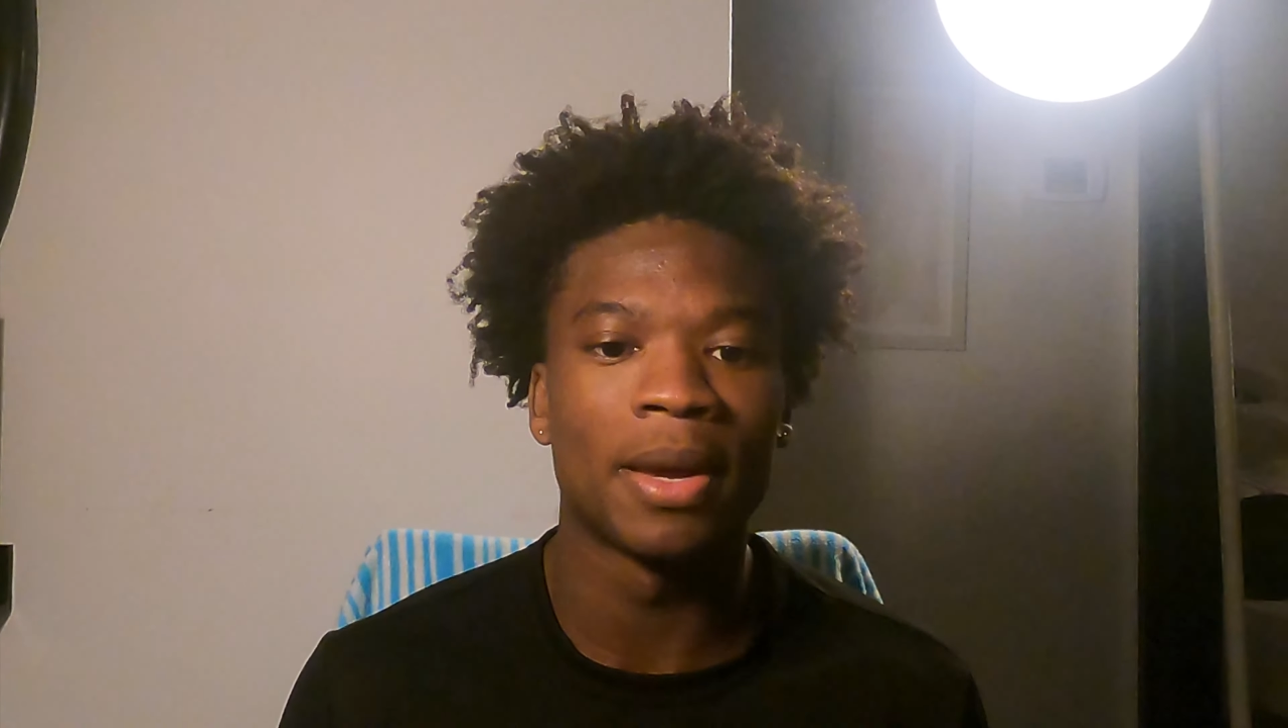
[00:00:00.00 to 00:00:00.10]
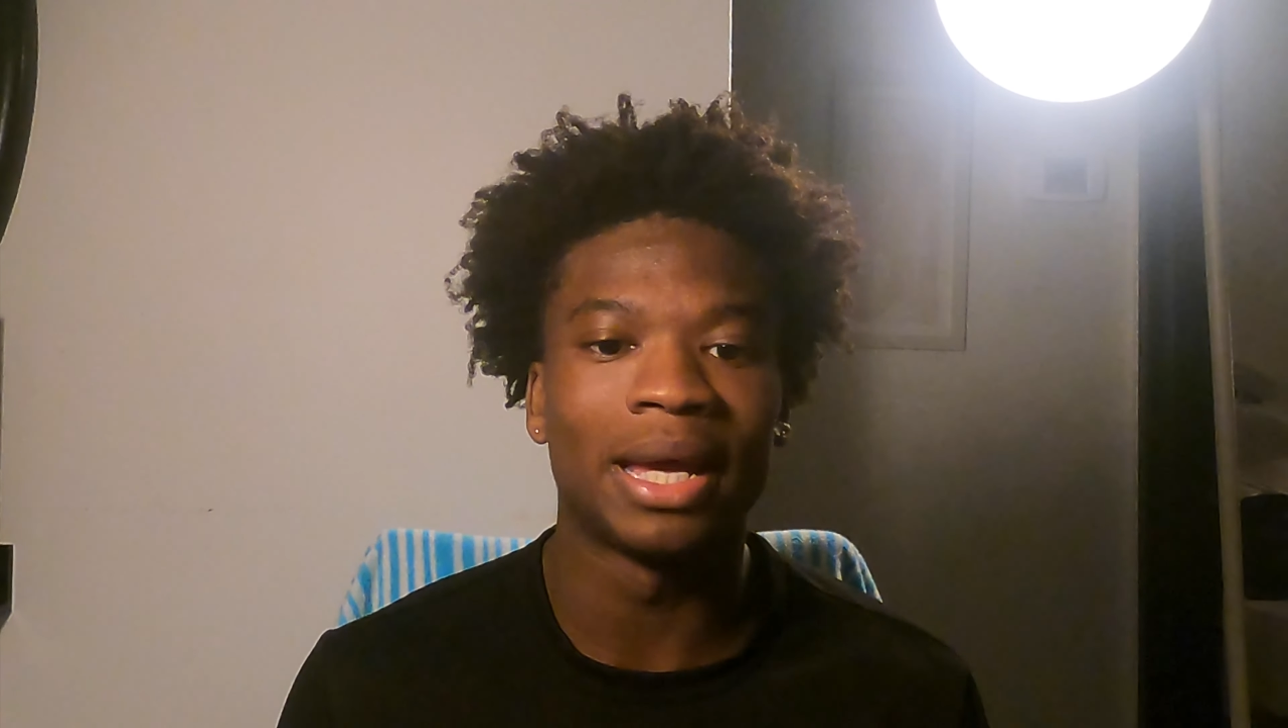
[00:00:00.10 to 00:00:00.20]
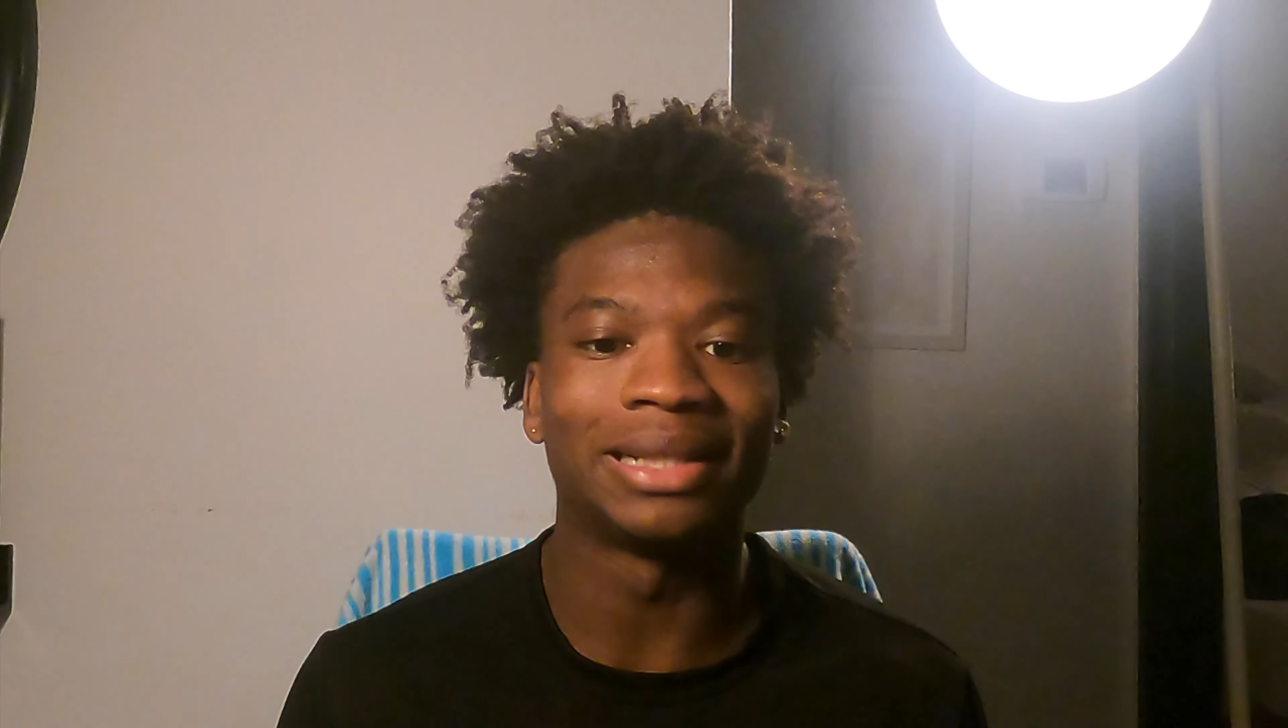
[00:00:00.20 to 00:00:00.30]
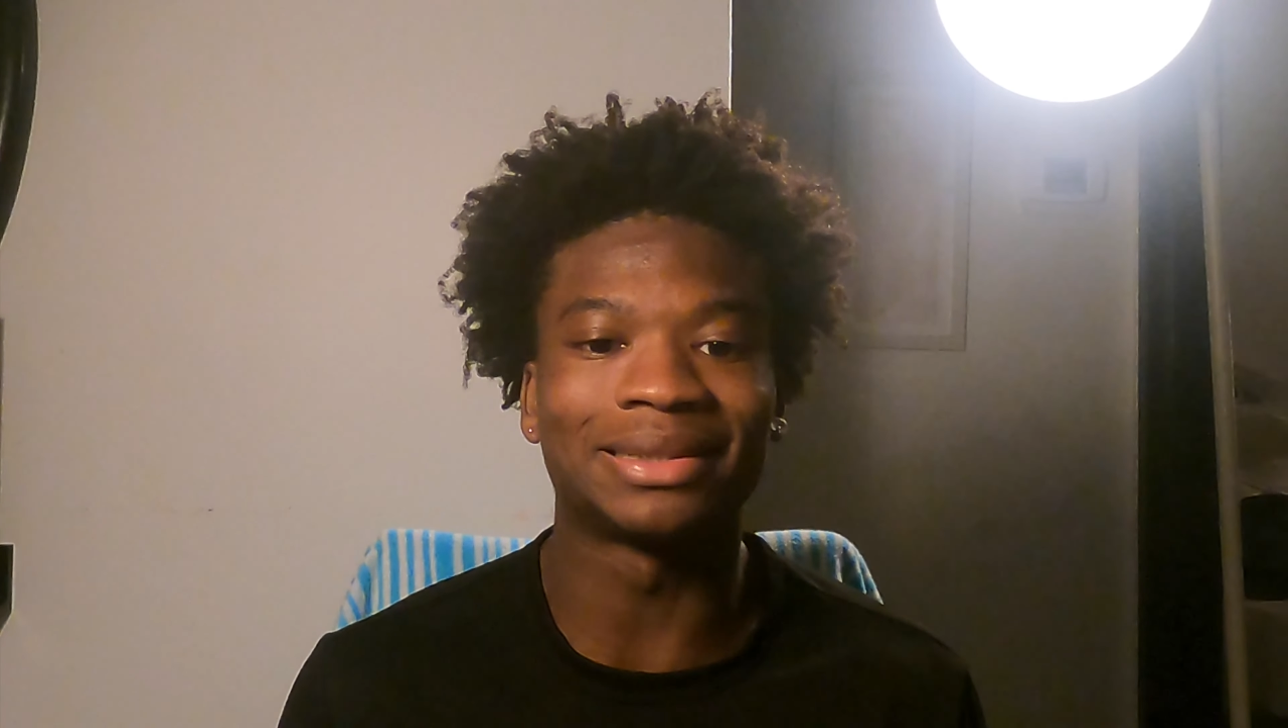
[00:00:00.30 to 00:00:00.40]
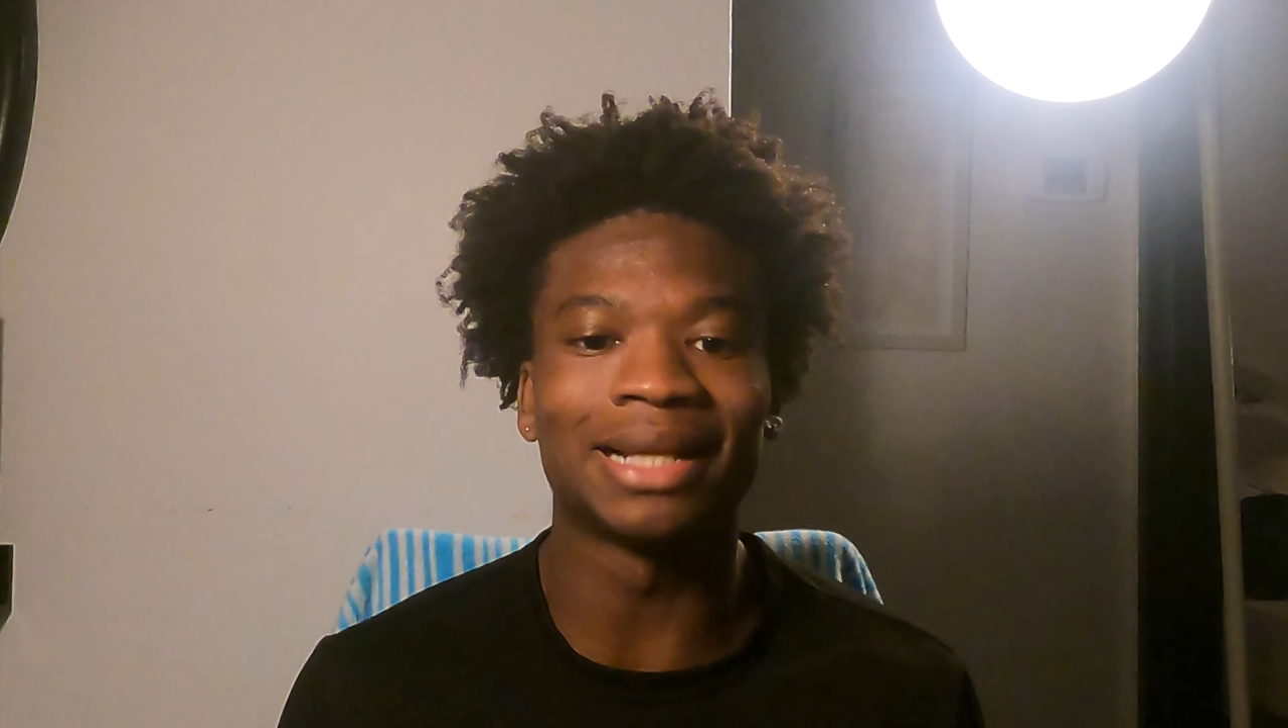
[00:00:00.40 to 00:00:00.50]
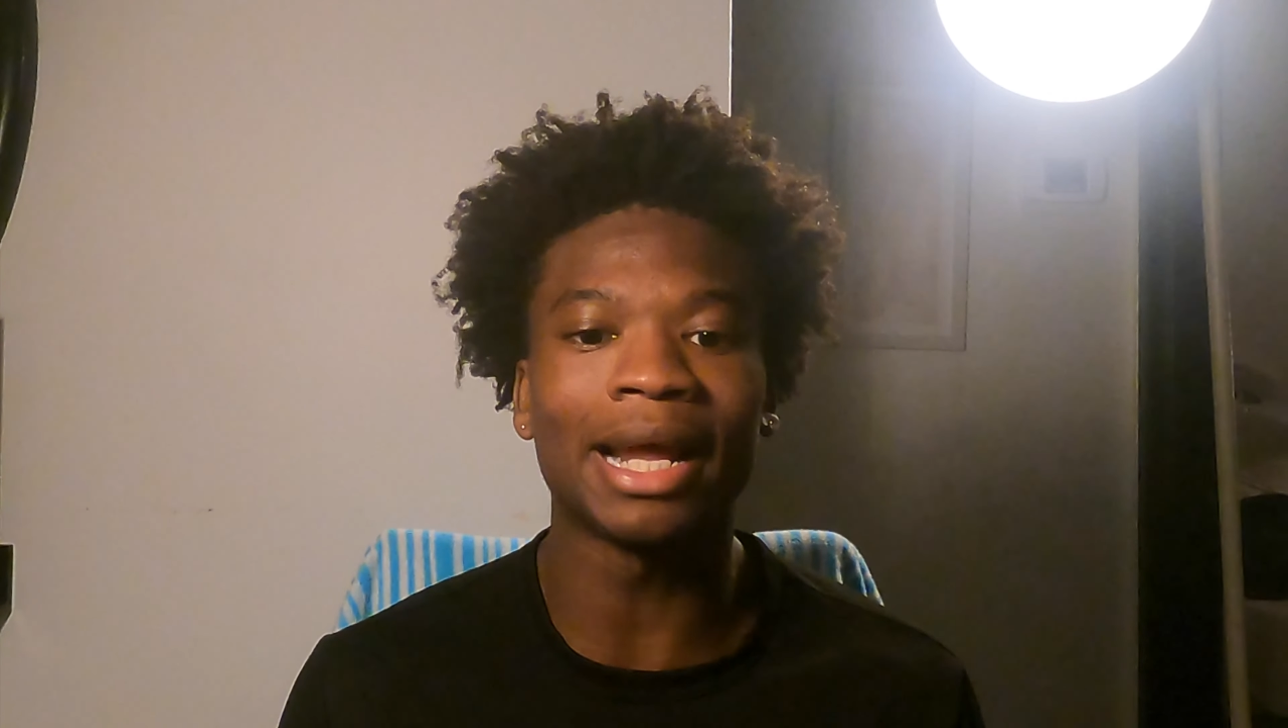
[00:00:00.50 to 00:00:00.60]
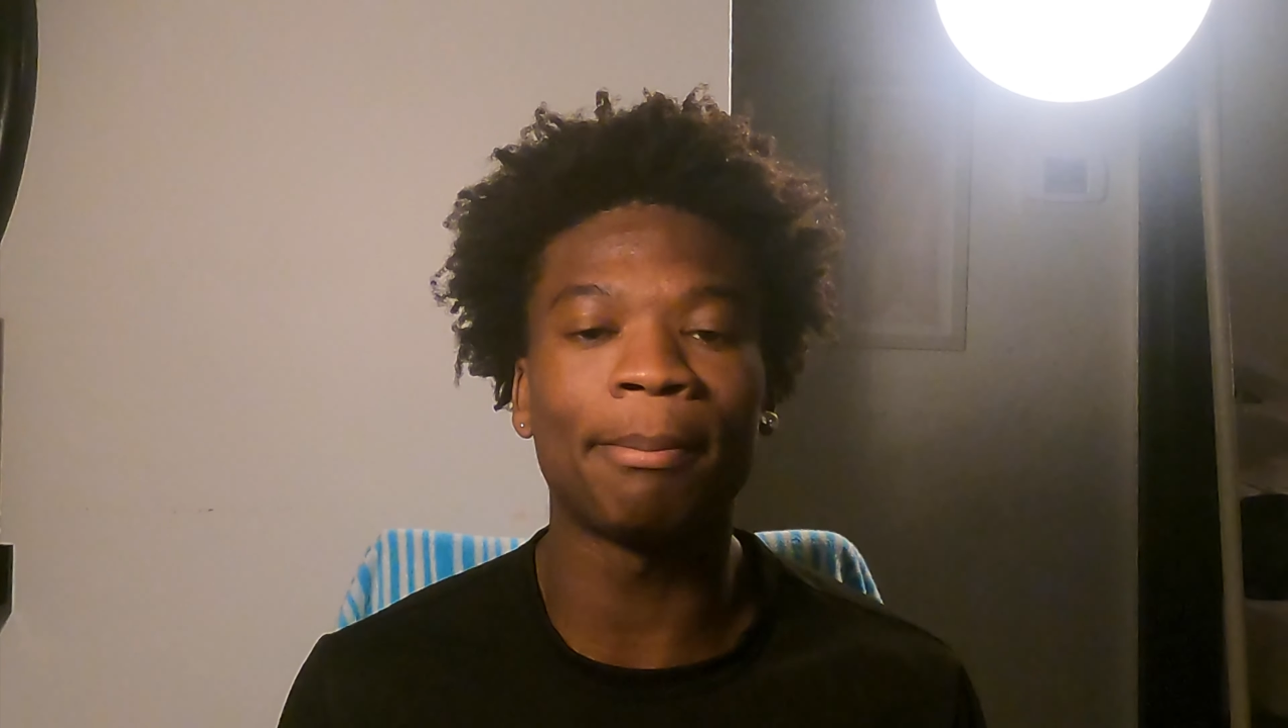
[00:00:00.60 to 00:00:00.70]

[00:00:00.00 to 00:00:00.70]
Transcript: It's not